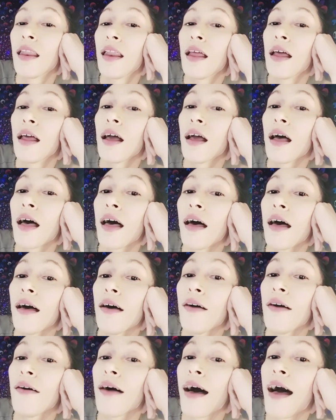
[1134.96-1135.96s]
Oh,
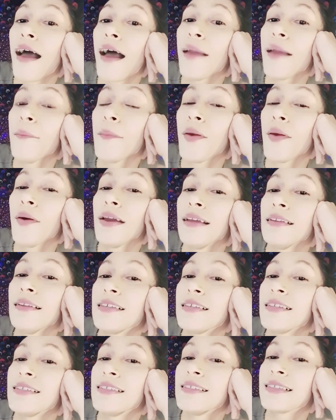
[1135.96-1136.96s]
I'm going to
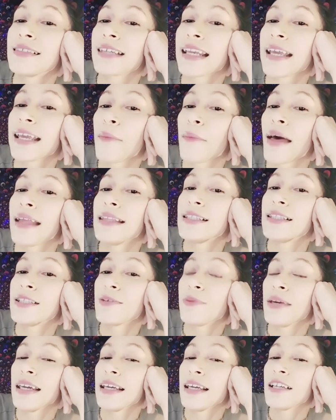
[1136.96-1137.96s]
stream on
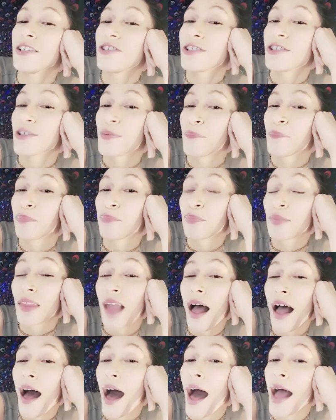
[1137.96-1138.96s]
Twitch.
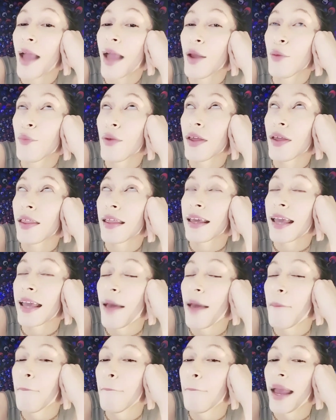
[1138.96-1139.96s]
I really
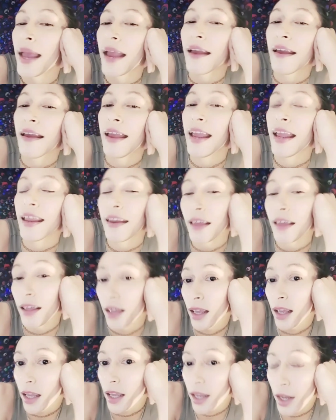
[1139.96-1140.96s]
am married.
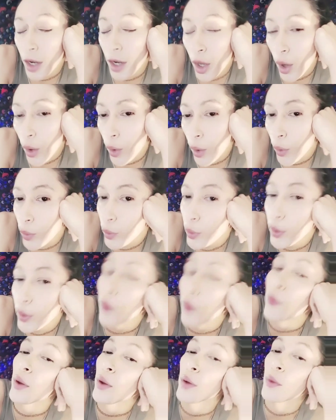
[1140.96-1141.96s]
You know, no
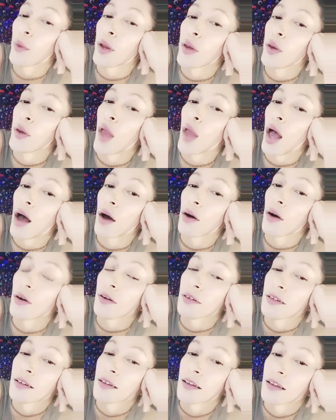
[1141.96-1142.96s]
one would know
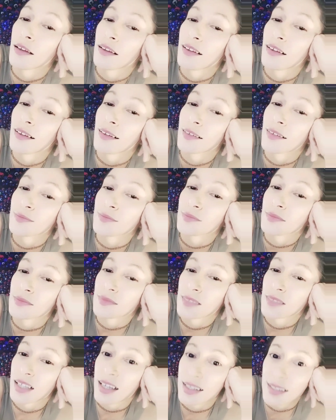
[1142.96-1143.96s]

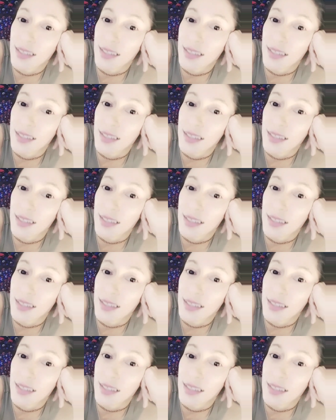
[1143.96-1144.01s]
because I'm